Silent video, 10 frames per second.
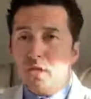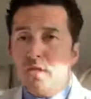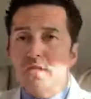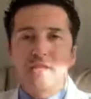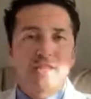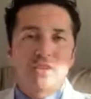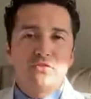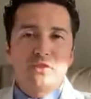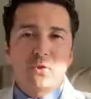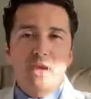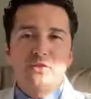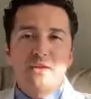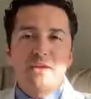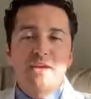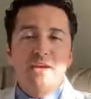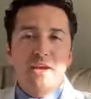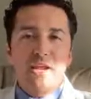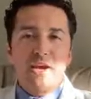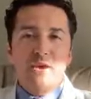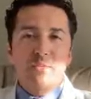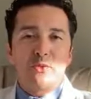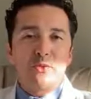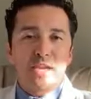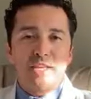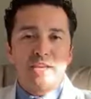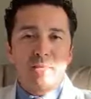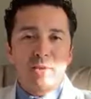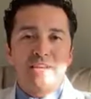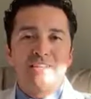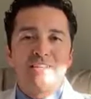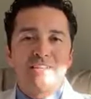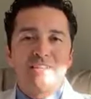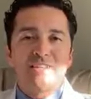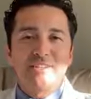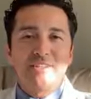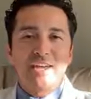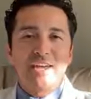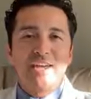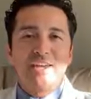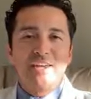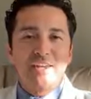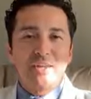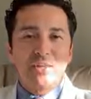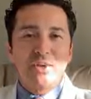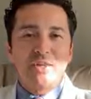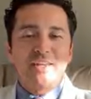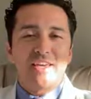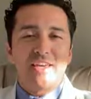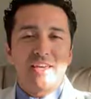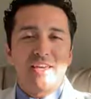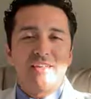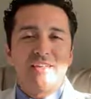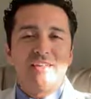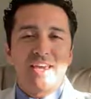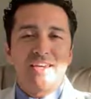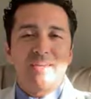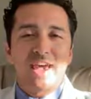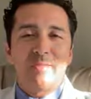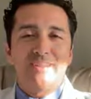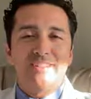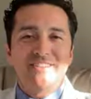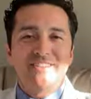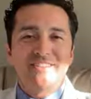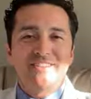Again, thank you for watching, and I hope you can pass the season with health and happiness.